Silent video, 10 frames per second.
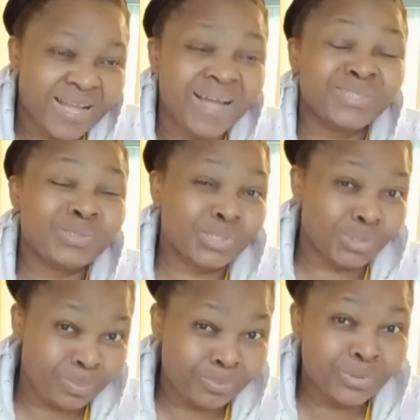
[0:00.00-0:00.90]
I had to
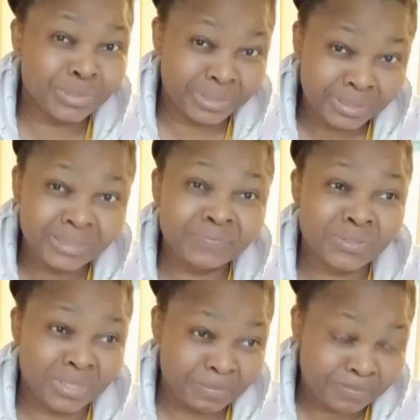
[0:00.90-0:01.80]
stop those things
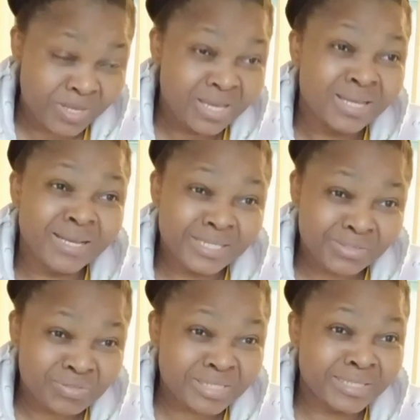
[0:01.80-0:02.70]
for now let's
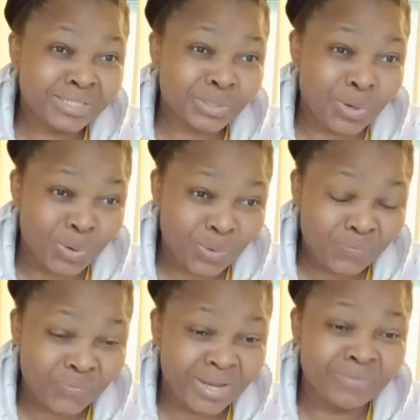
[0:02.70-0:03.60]
treat this cough
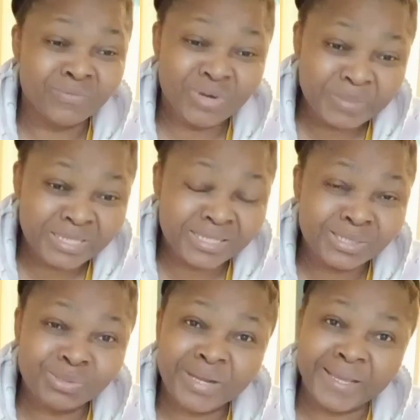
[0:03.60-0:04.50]
and vomiting
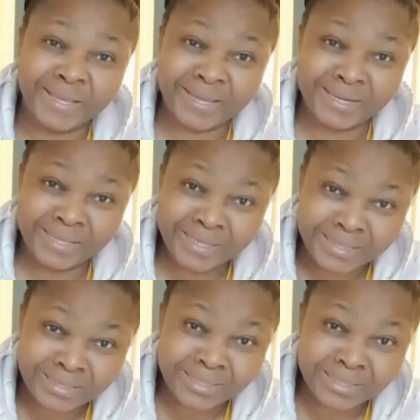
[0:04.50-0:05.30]
so that he can eat.